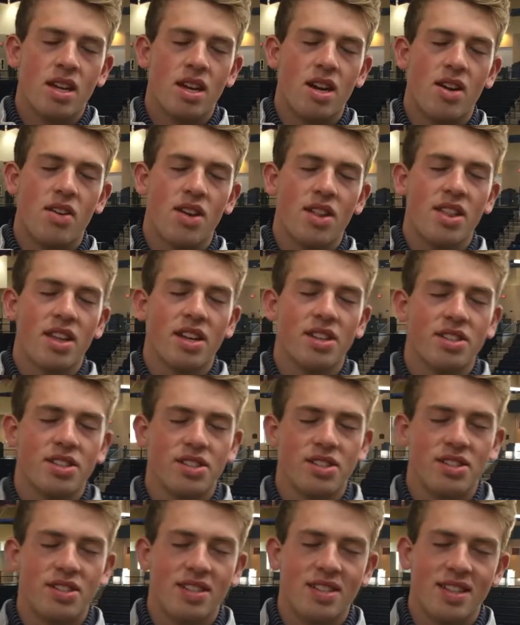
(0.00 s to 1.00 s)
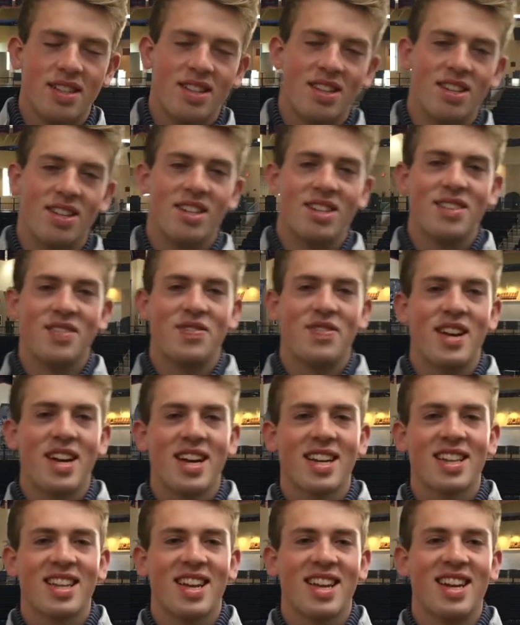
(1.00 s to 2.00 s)
I think just the
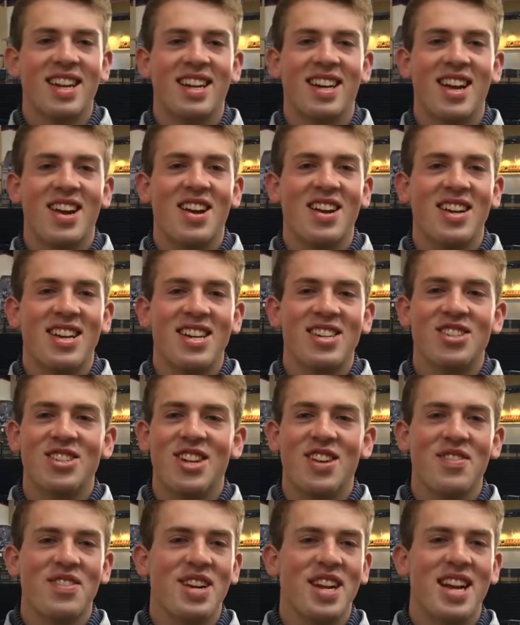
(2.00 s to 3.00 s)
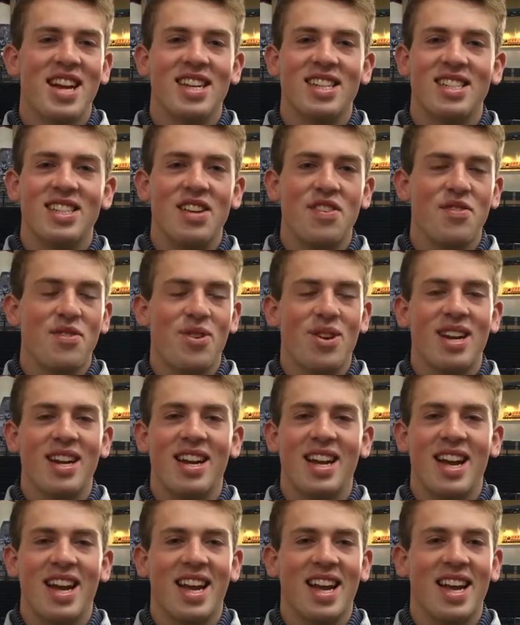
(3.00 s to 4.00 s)
fact that each and every day is different,
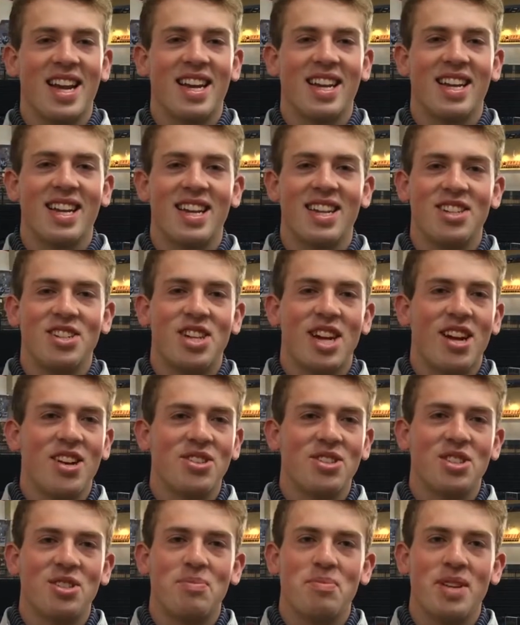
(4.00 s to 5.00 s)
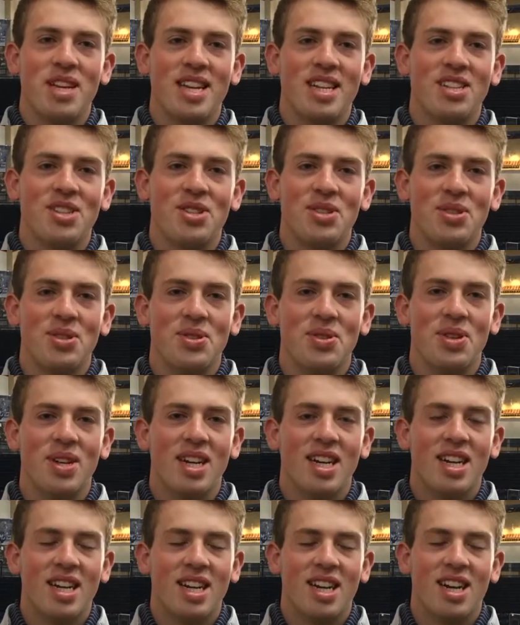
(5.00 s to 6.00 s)
and it challenges me to,
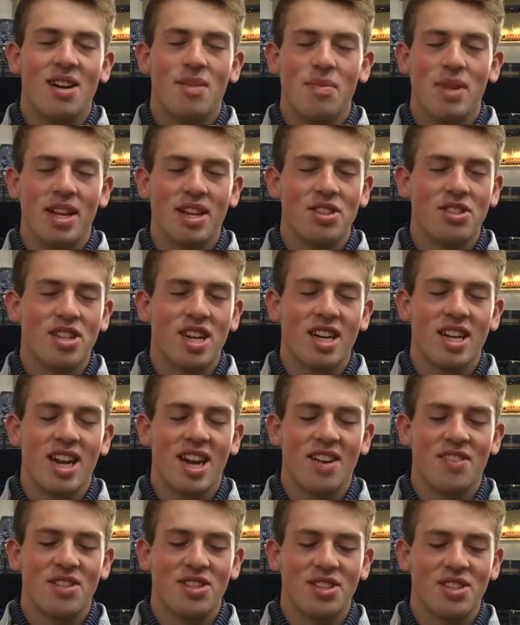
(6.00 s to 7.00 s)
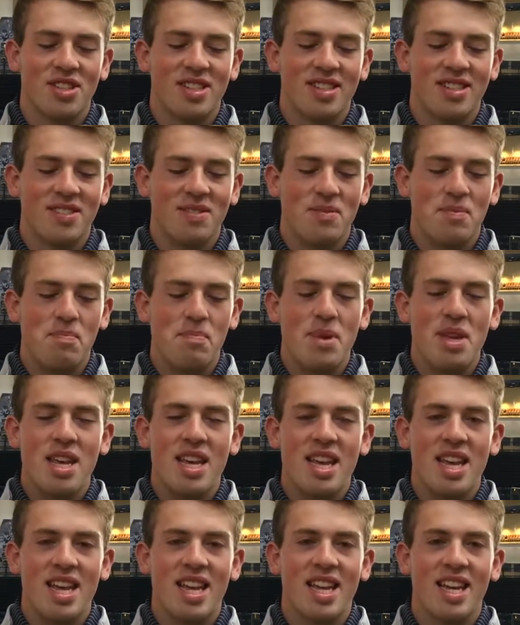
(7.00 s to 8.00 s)
like you said, kind of just
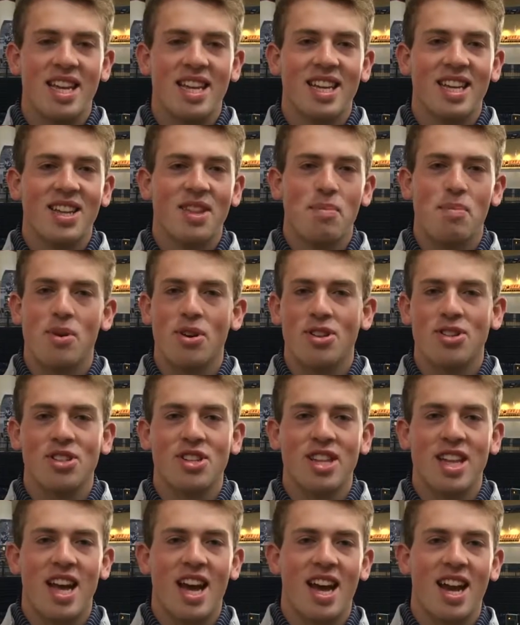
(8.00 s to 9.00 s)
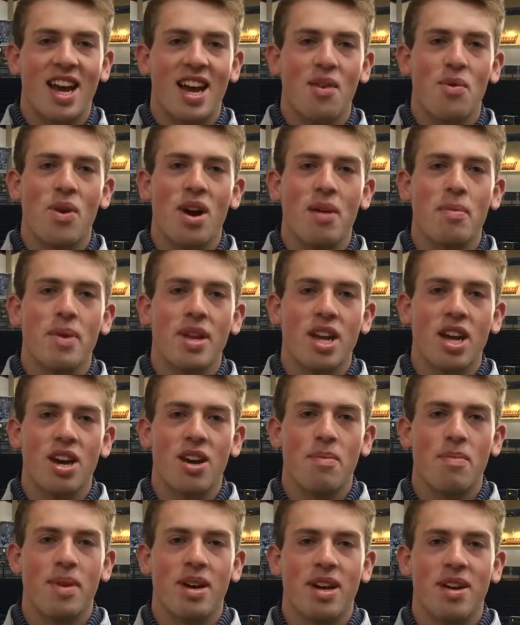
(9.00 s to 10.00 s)
be the person that I want to
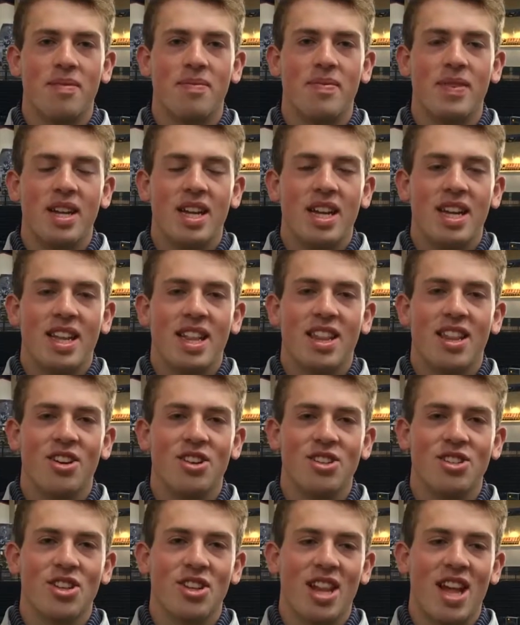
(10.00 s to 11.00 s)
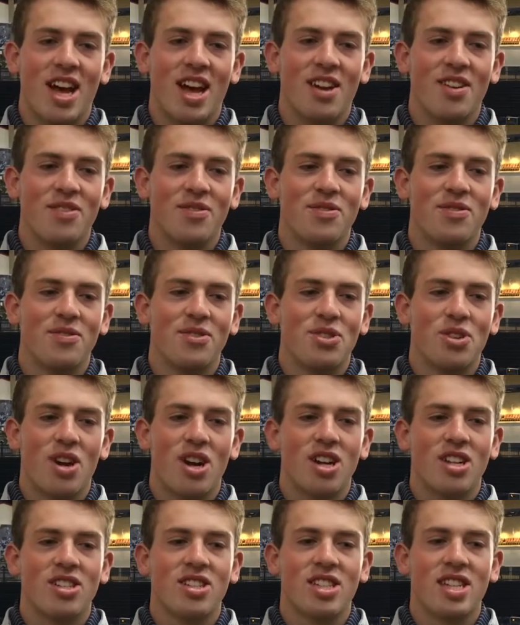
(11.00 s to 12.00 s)
become. There's a lot of
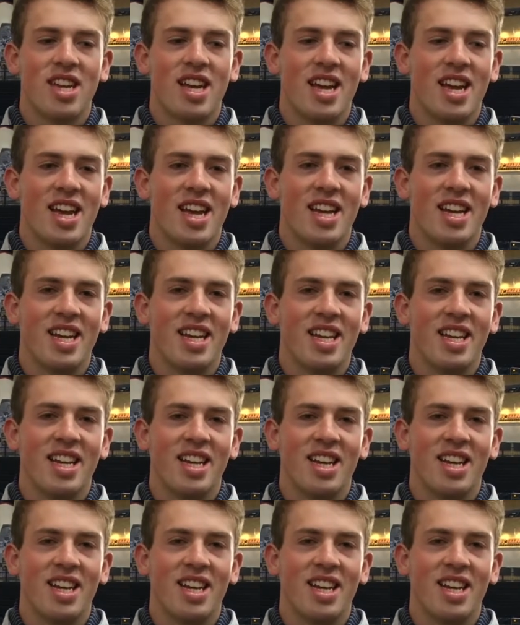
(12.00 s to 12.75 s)
trust and